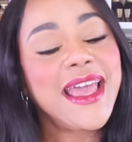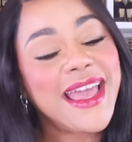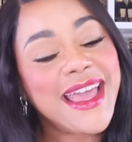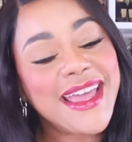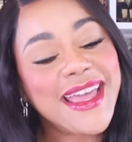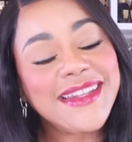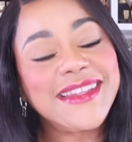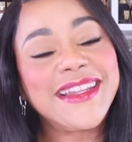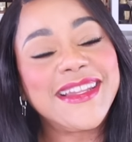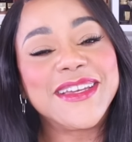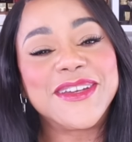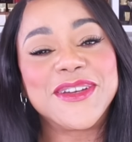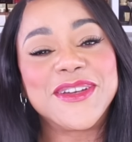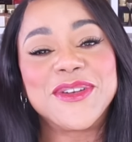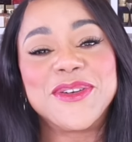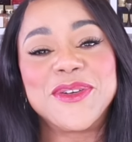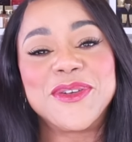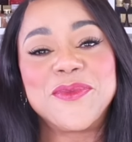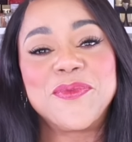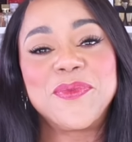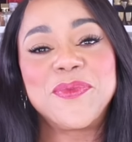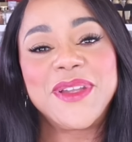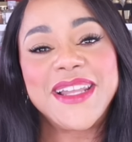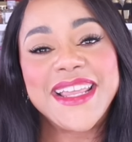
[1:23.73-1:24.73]
and like a
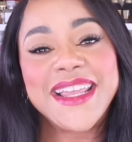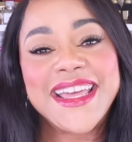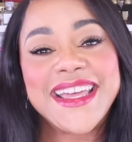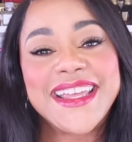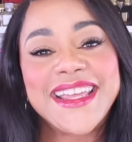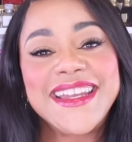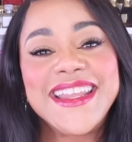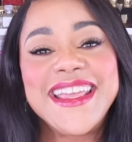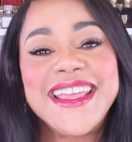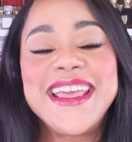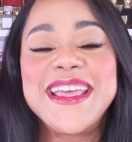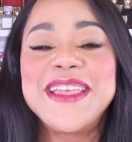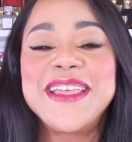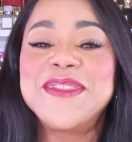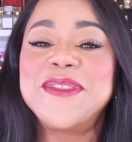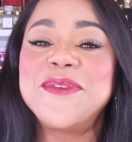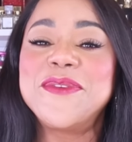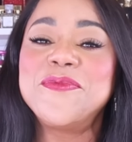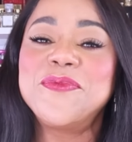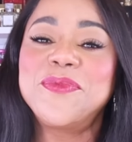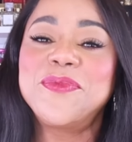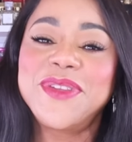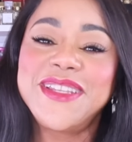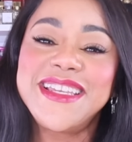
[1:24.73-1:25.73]
good plan,
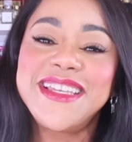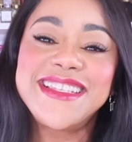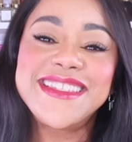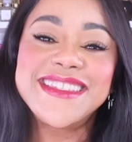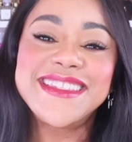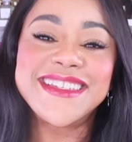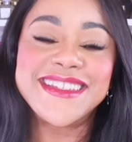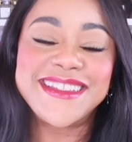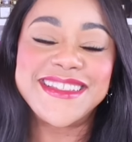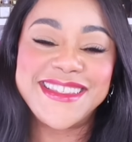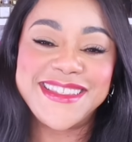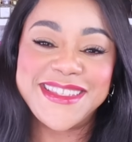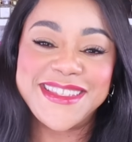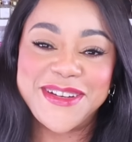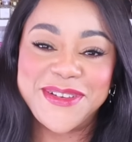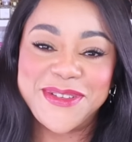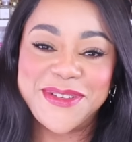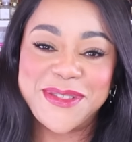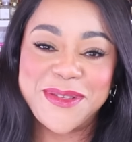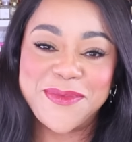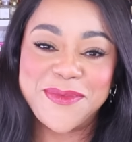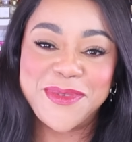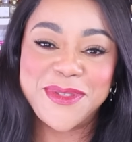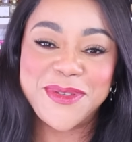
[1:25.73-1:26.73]
then please consider
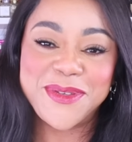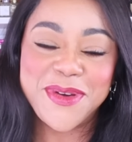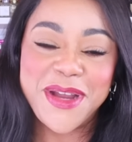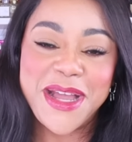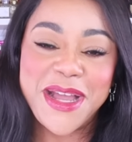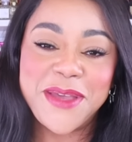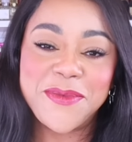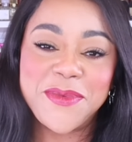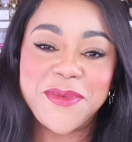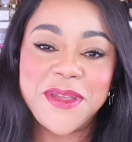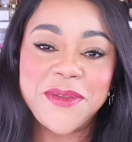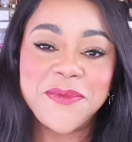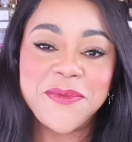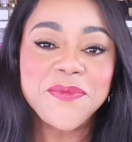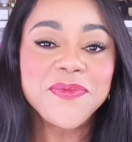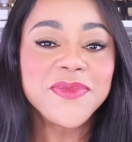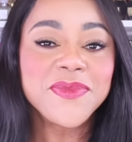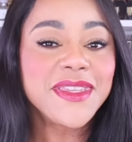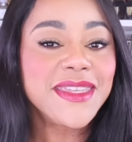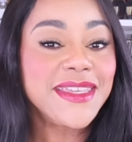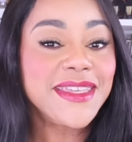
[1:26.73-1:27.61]
subscribing,